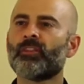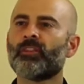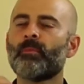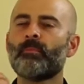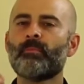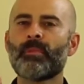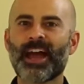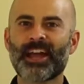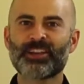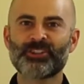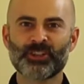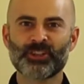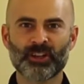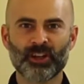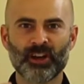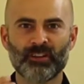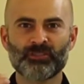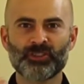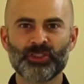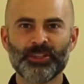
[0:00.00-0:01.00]
the
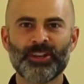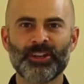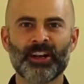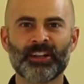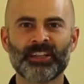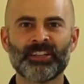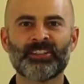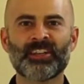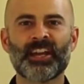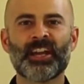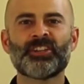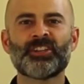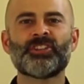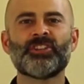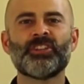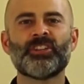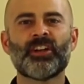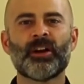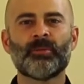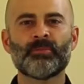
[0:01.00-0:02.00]
magic of Qigong and Tai
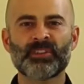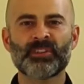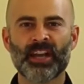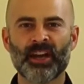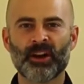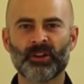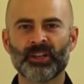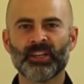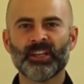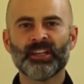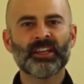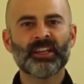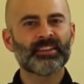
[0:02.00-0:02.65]
Chi comes out.